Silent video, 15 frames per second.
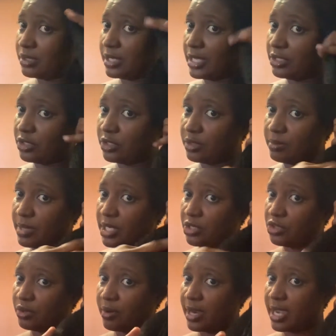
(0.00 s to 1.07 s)
I just make
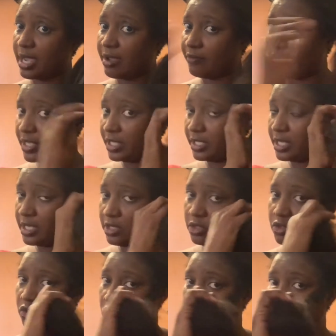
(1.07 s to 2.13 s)
sure I have it
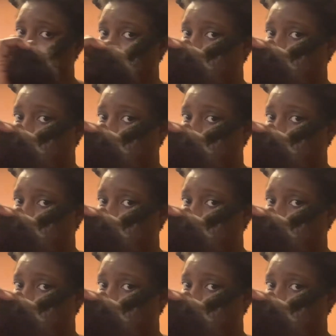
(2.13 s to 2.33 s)
in 2